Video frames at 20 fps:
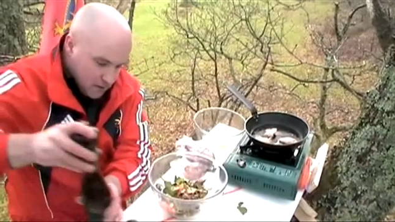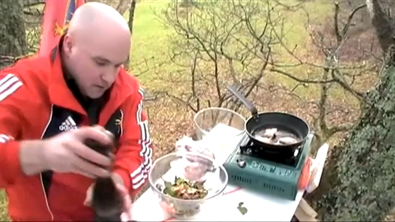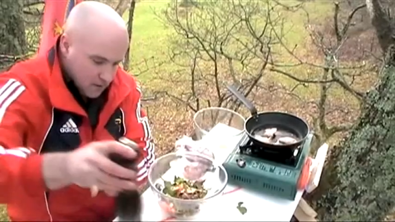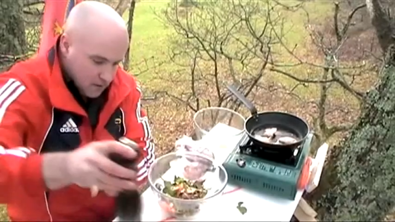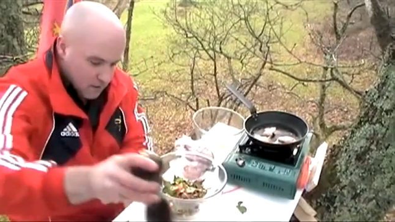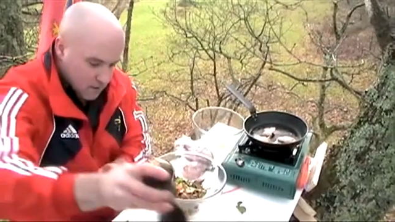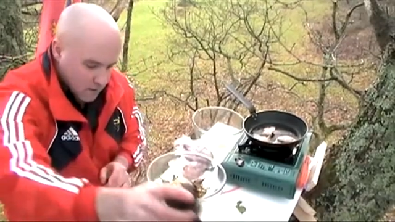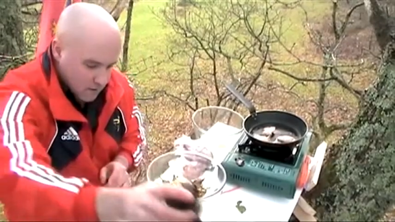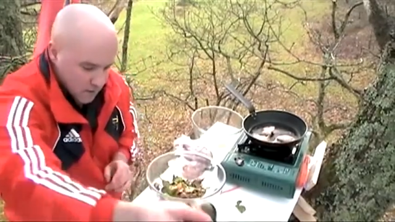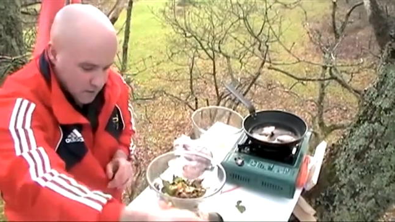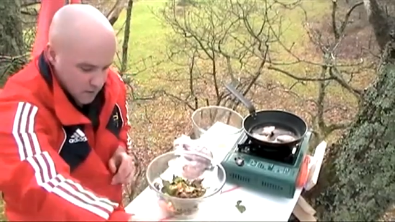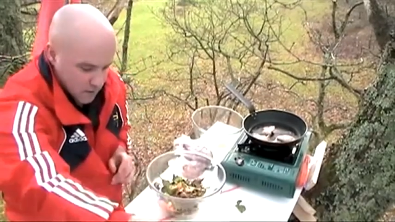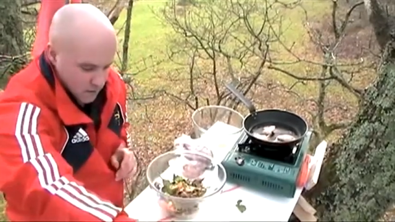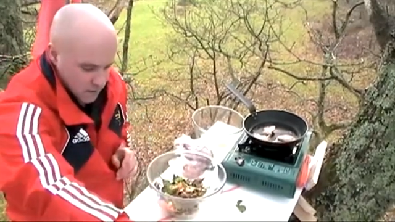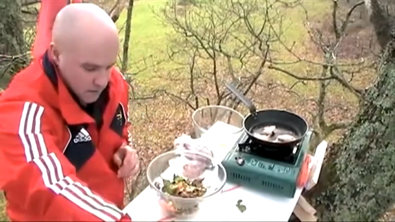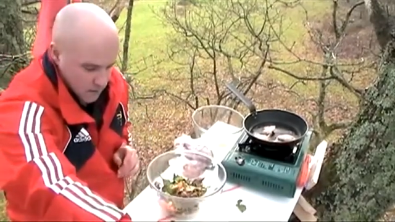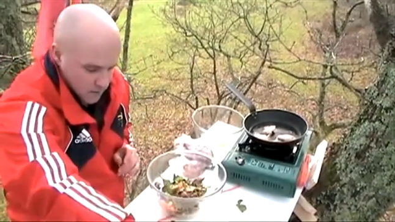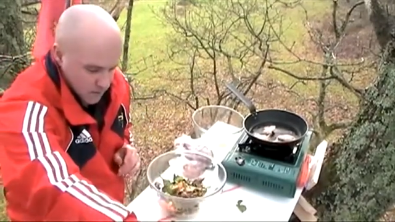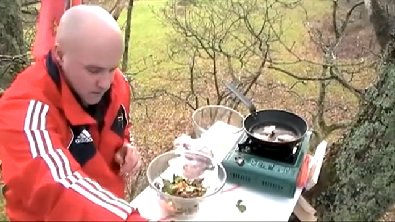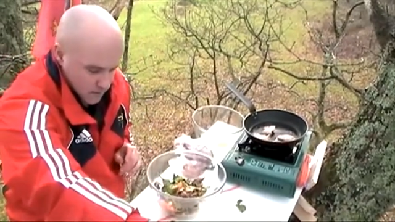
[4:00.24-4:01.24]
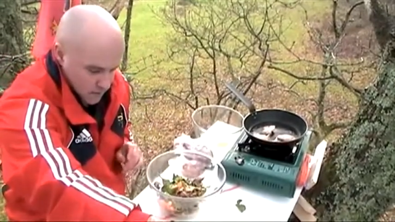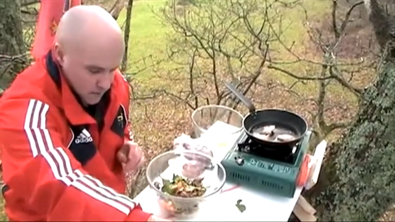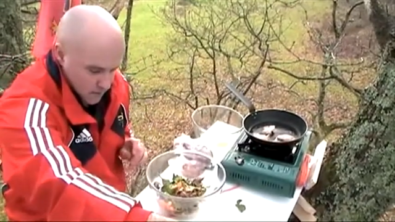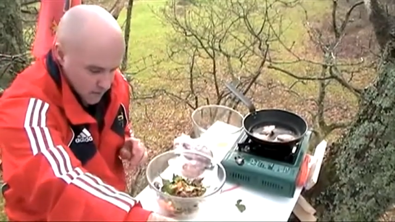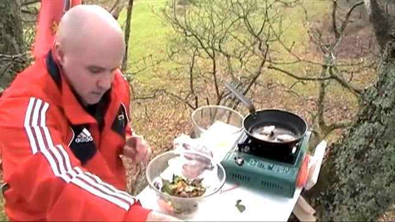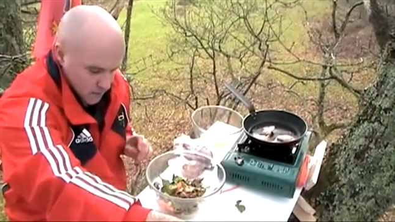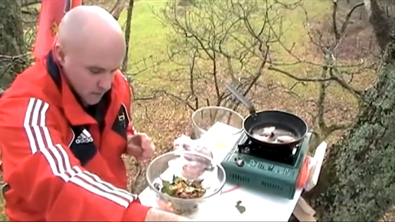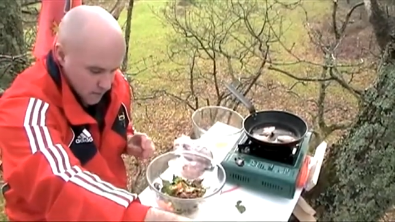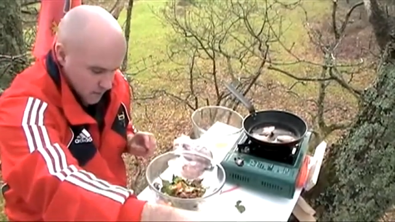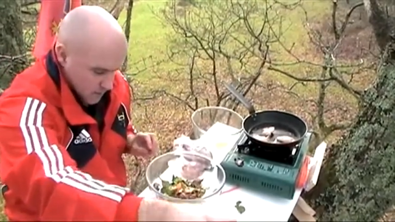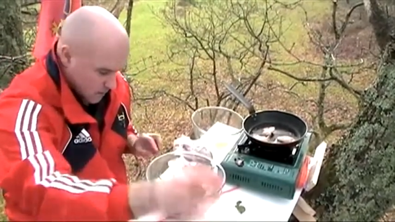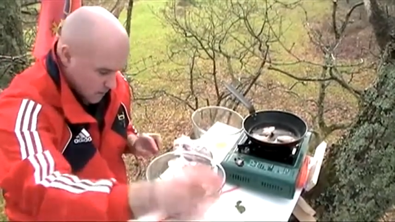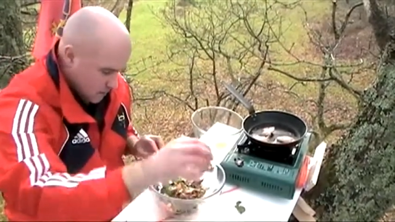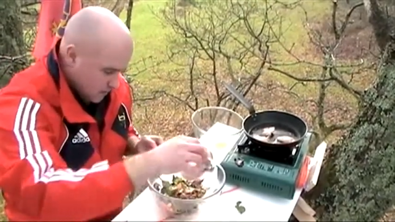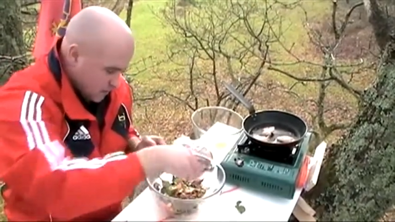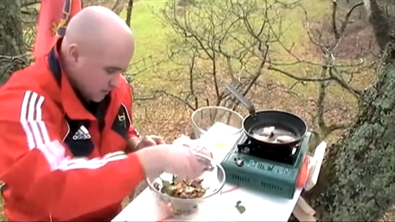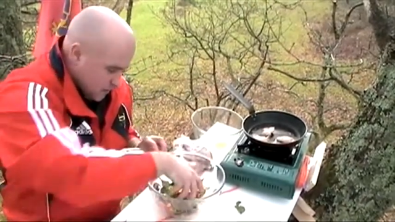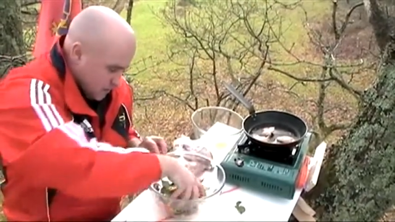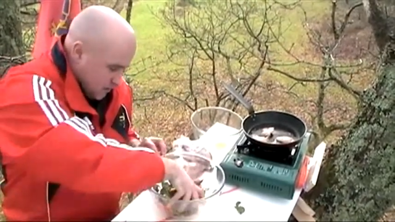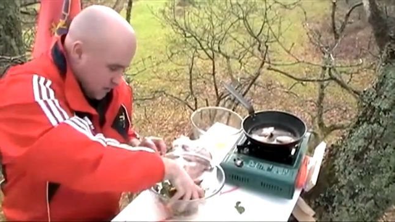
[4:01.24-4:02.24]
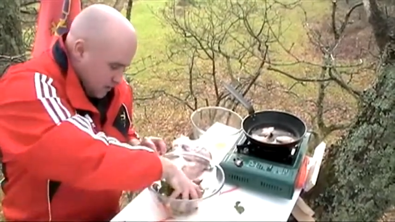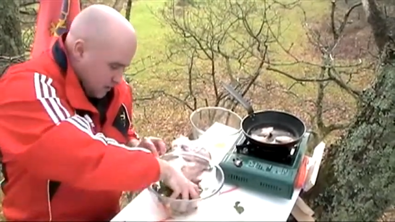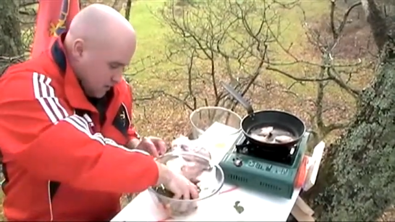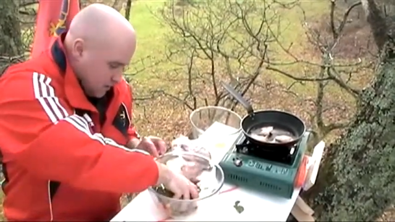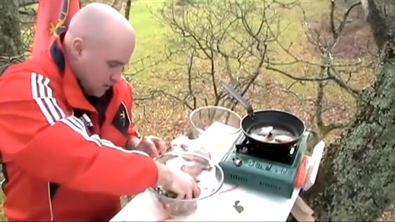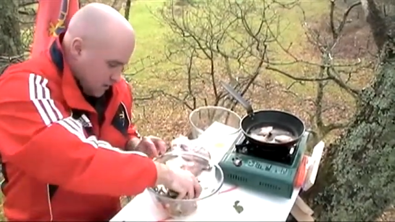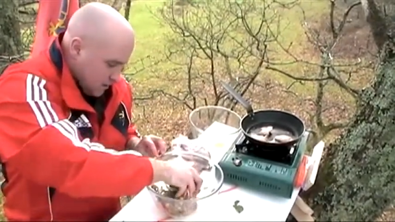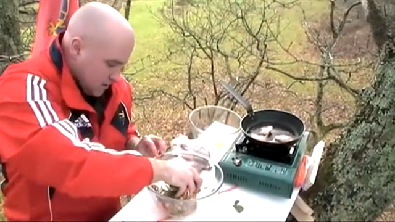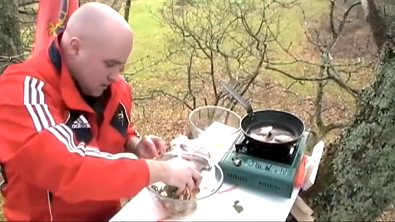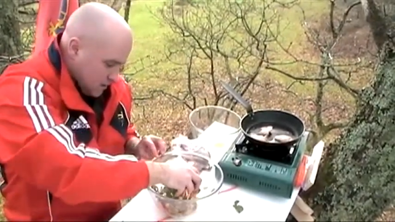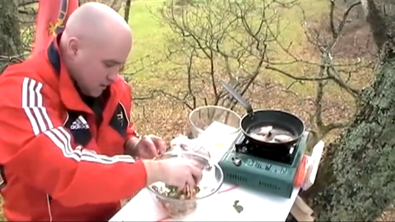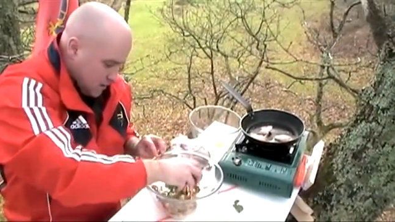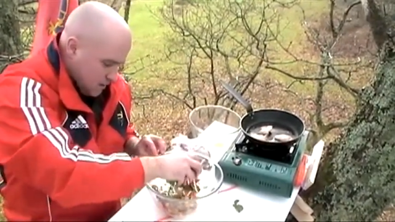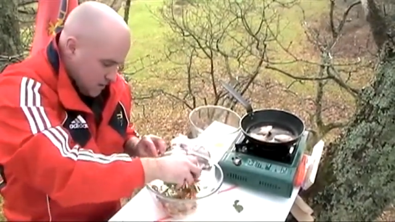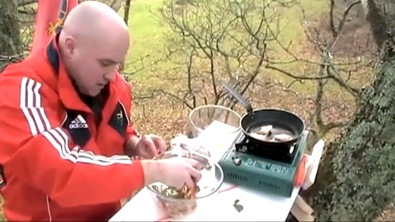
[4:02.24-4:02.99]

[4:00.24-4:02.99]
(silence)